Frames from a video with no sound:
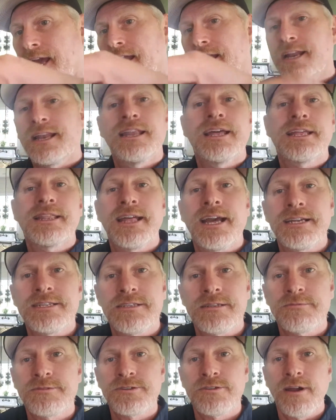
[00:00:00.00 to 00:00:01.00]
click that
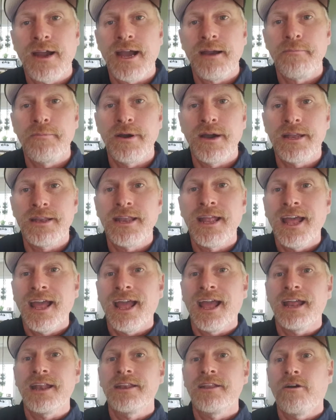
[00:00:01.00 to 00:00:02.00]
subscribe button,
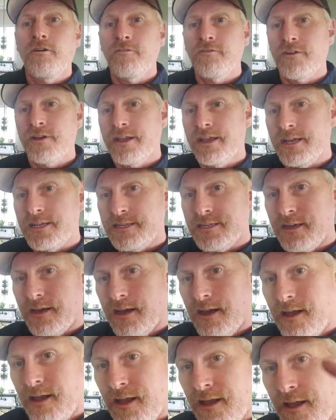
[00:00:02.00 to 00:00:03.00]
and don't forget to
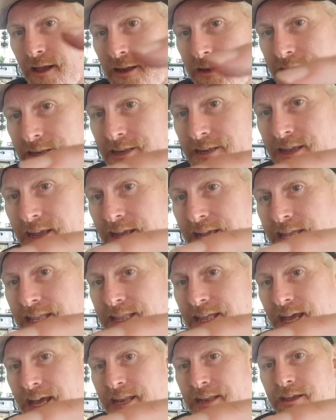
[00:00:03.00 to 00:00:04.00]
ding
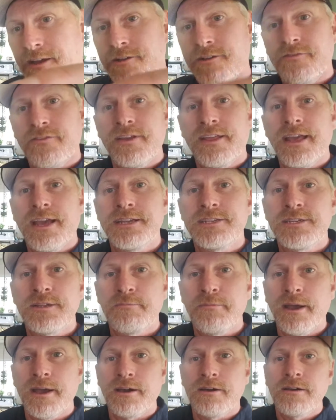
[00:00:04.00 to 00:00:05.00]
that notification
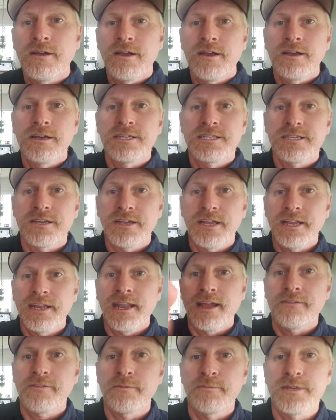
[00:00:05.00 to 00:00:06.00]
bell so you
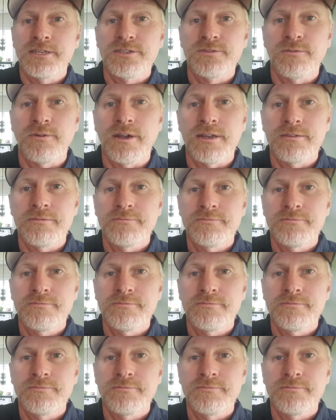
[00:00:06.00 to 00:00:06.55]
never miss one.